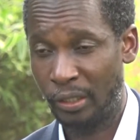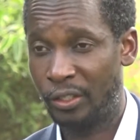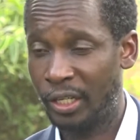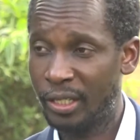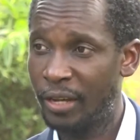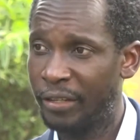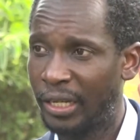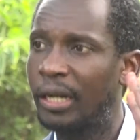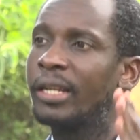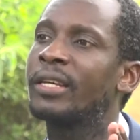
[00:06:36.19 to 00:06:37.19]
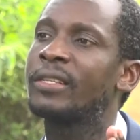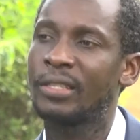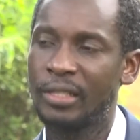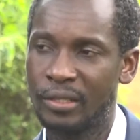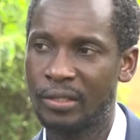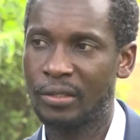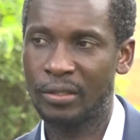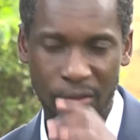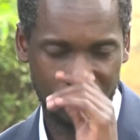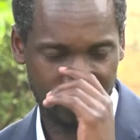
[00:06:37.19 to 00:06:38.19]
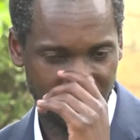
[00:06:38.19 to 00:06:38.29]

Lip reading: just have a clear sense of,